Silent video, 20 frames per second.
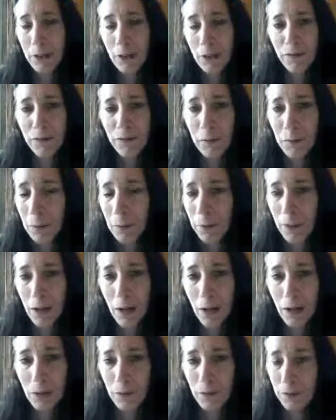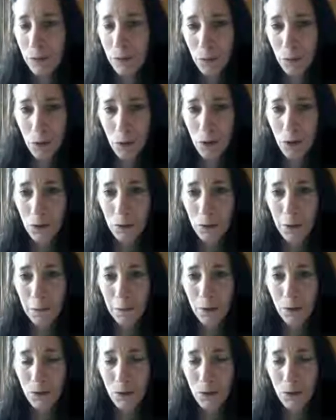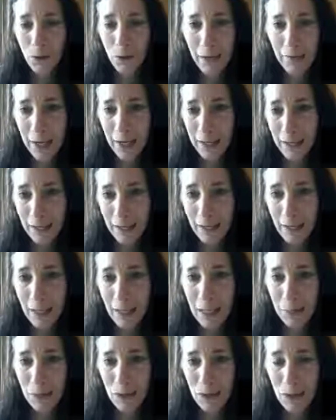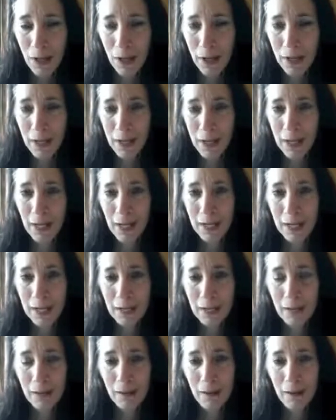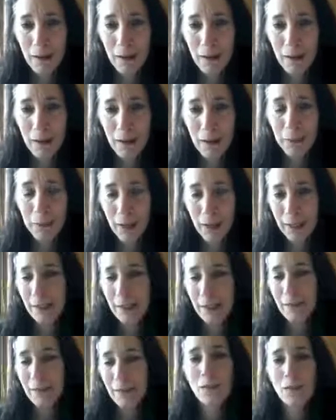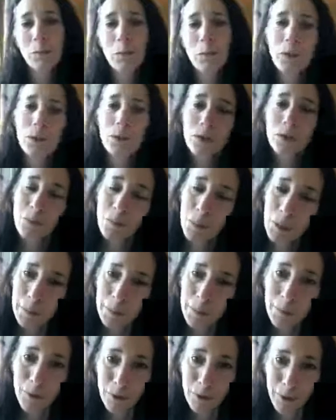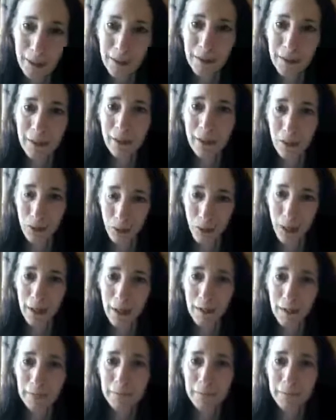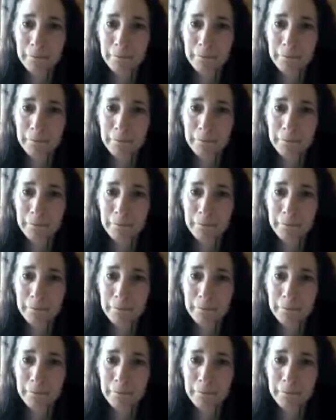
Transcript: hear from people all over the world, maybe who don't have access to Amazon, and I can send the books to people directly as well.